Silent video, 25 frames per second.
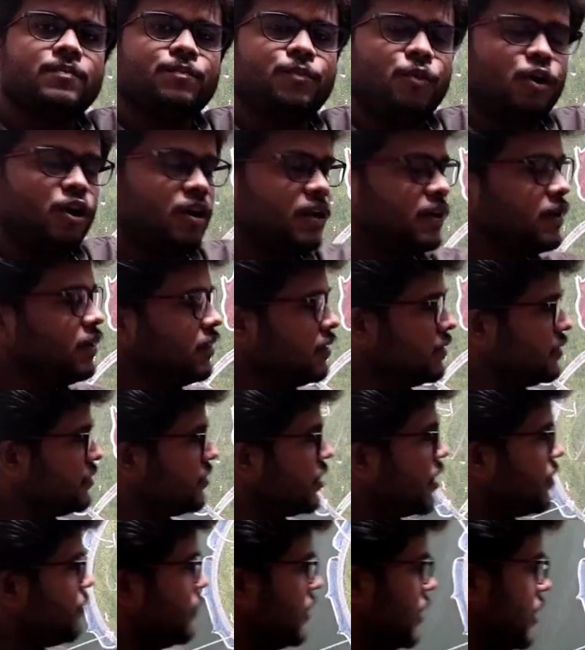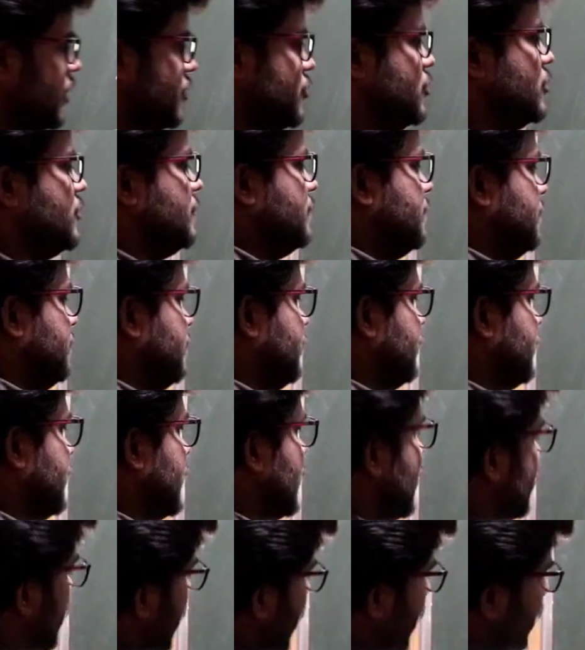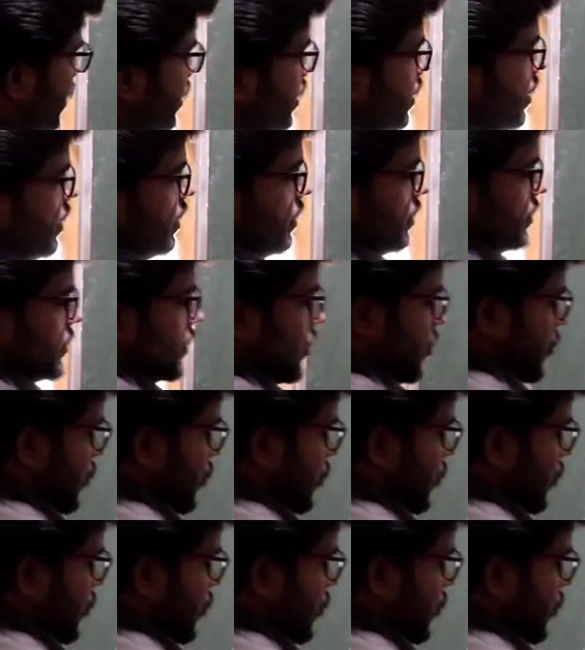pollen germination. Okay, so